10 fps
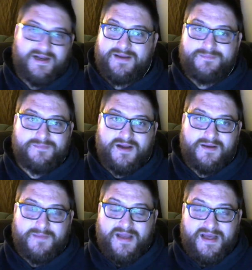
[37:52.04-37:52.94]
I'm
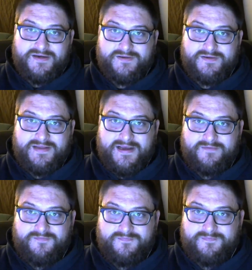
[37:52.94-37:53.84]
not mad at that
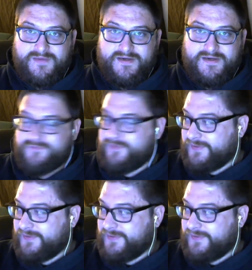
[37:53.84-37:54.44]
flipping a